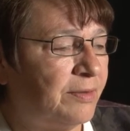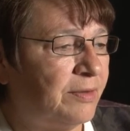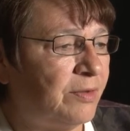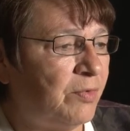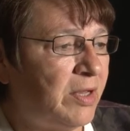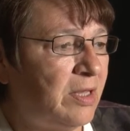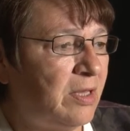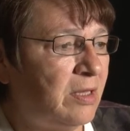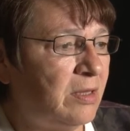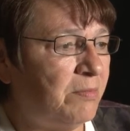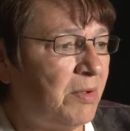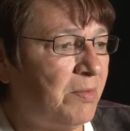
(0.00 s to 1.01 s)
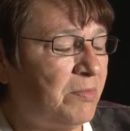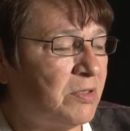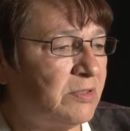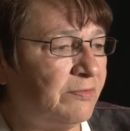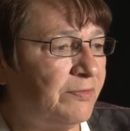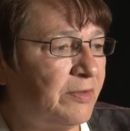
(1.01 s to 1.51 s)
the way the
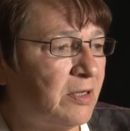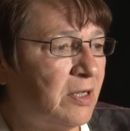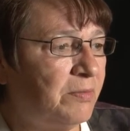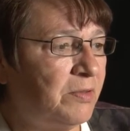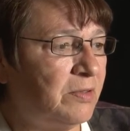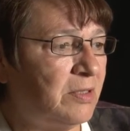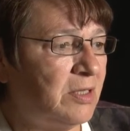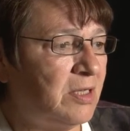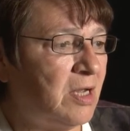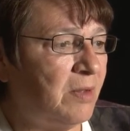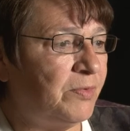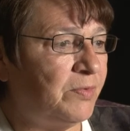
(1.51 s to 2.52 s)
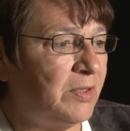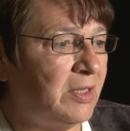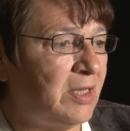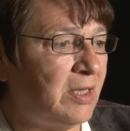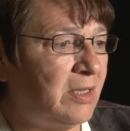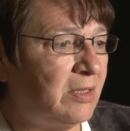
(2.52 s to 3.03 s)
members of the community
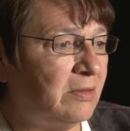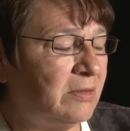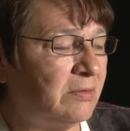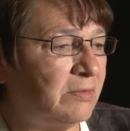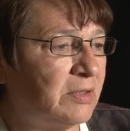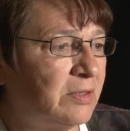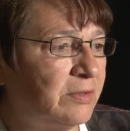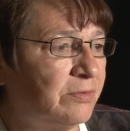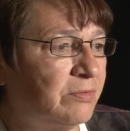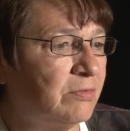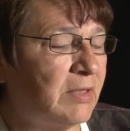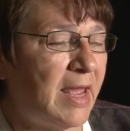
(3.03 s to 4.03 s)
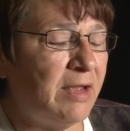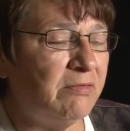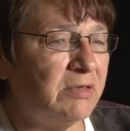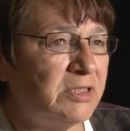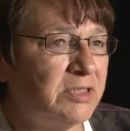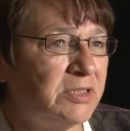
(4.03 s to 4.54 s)
communicate with through
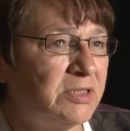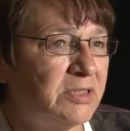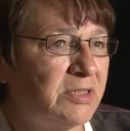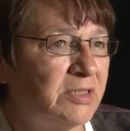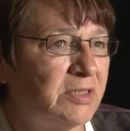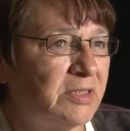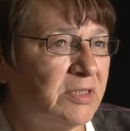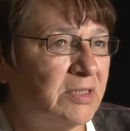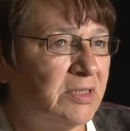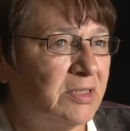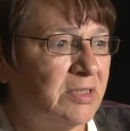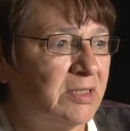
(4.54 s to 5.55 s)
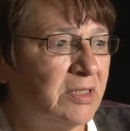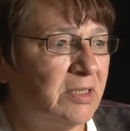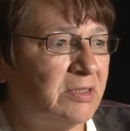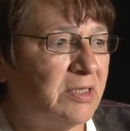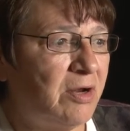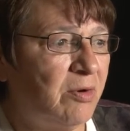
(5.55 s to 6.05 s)
language,
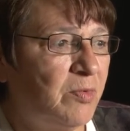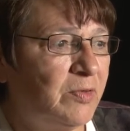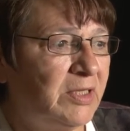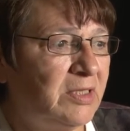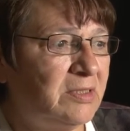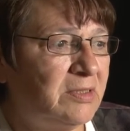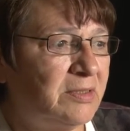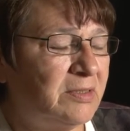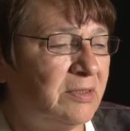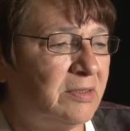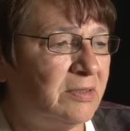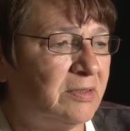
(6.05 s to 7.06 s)
ceremonies.